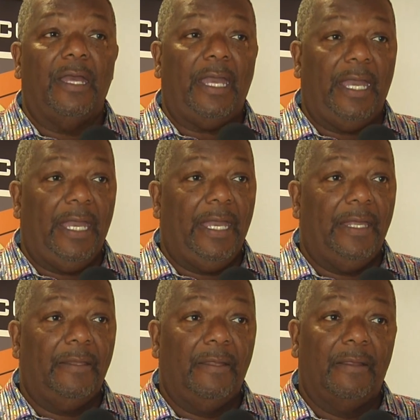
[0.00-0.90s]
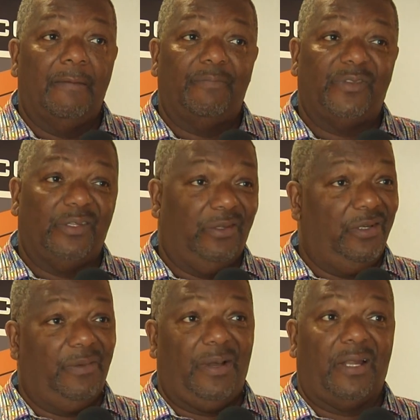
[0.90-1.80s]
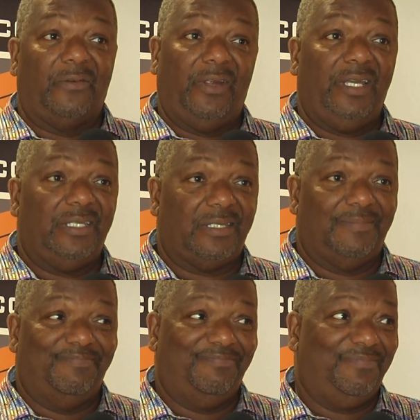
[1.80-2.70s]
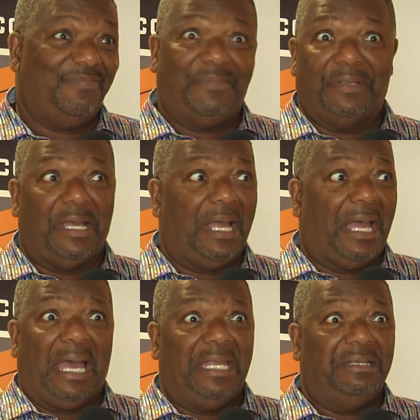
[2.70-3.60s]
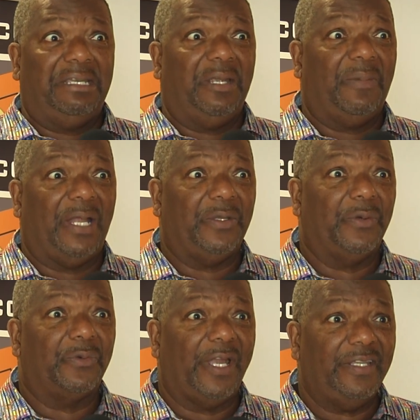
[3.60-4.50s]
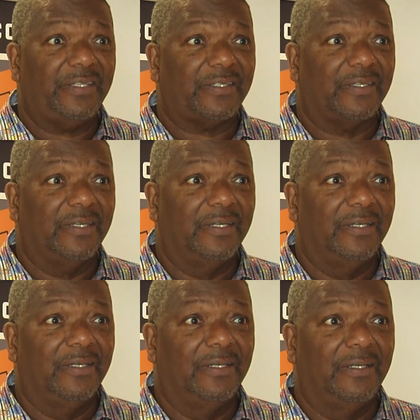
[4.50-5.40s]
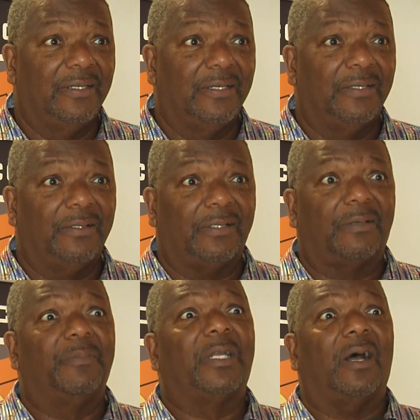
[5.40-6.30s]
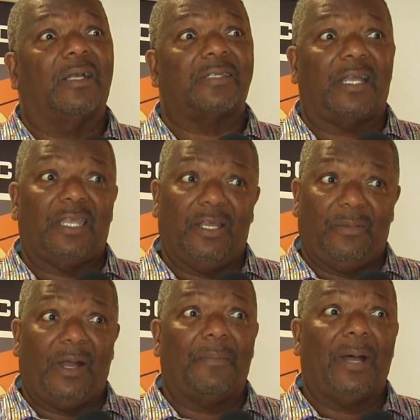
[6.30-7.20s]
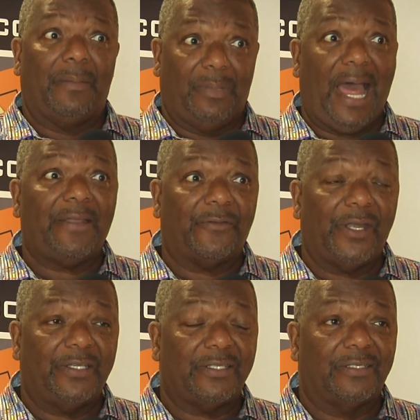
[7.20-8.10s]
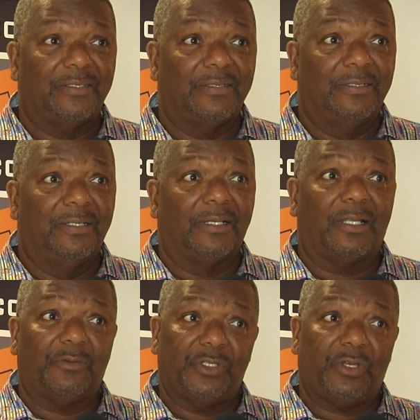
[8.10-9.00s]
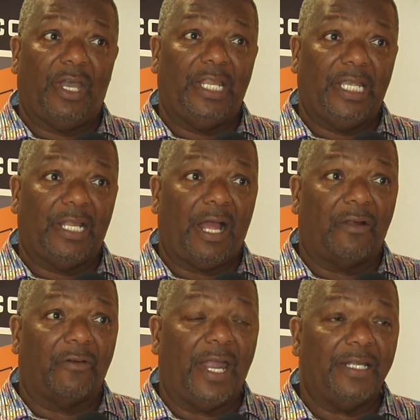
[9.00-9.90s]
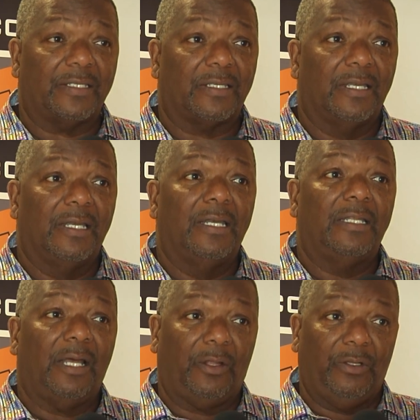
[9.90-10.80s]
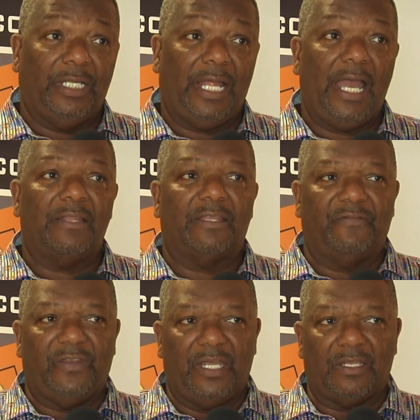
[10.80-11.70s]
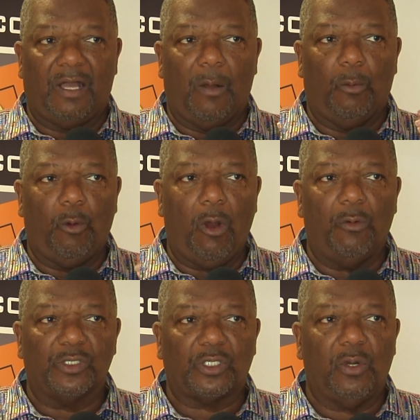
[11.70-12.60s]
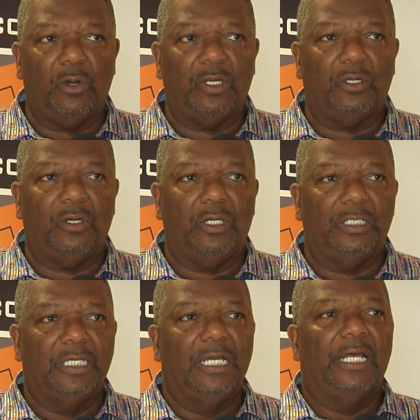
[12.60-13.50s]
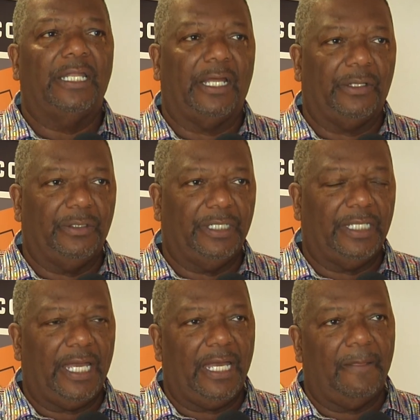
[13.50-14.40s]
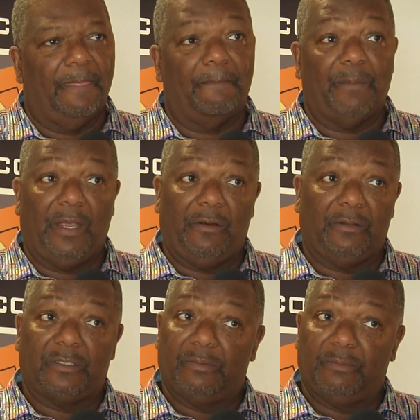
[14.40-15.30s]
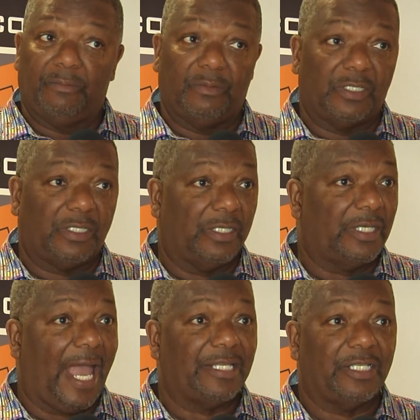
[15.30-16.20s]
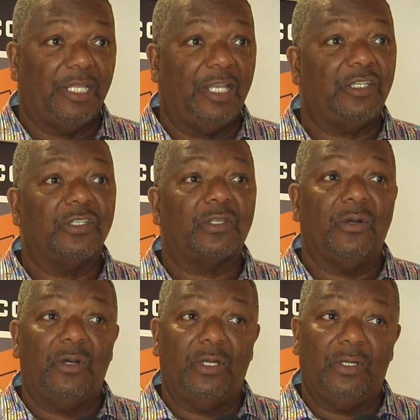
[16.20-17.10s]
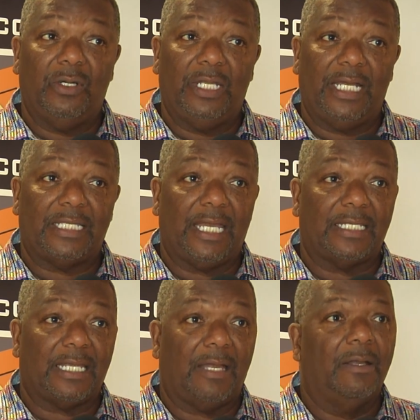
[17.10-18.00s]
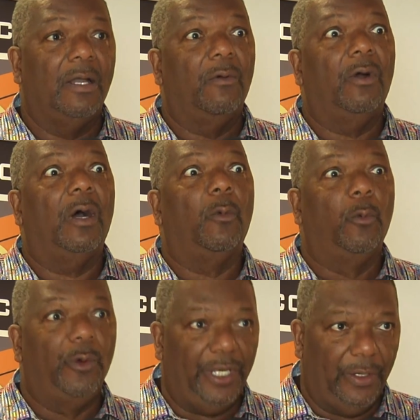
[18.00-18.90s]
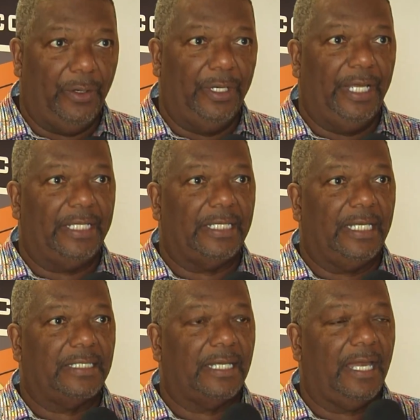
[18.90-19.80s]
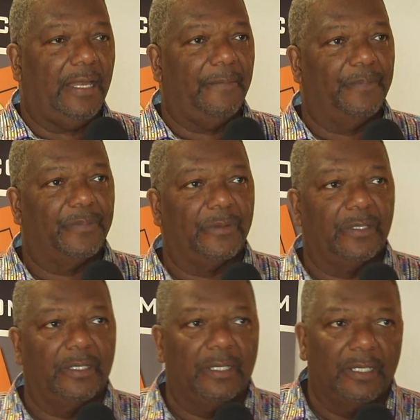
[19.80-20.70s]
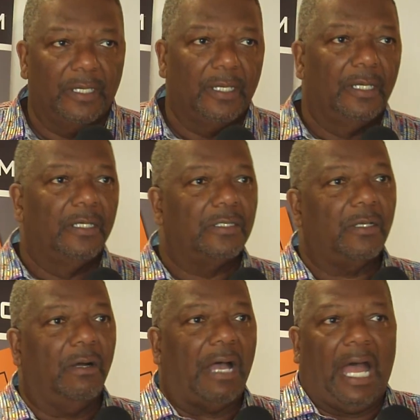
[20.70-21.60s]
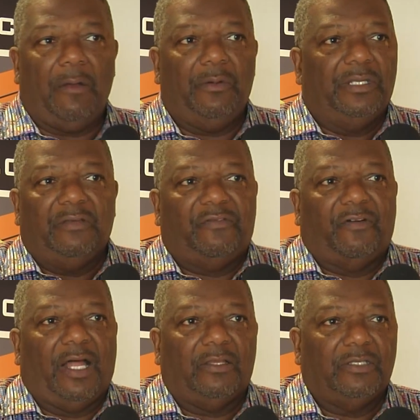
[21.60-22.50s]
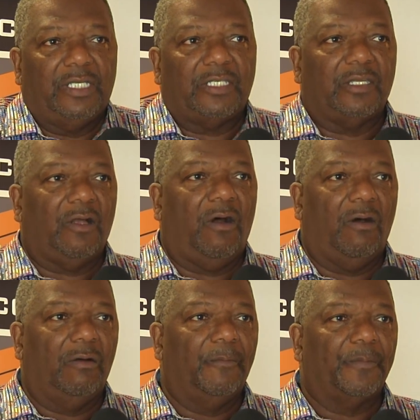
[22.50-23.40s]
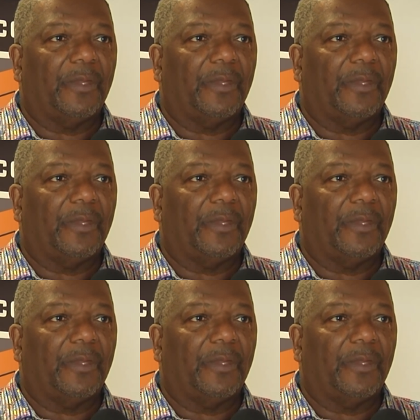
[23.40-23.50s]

And to learn about a race, I didn't care about no race because I cared about my black race because we're trying to get our rights. Not only that, the Vietnam War was going on. Not only that, there were some assassinations going on at that time. Well, went on at that time. So I wouldn't have followed this at all.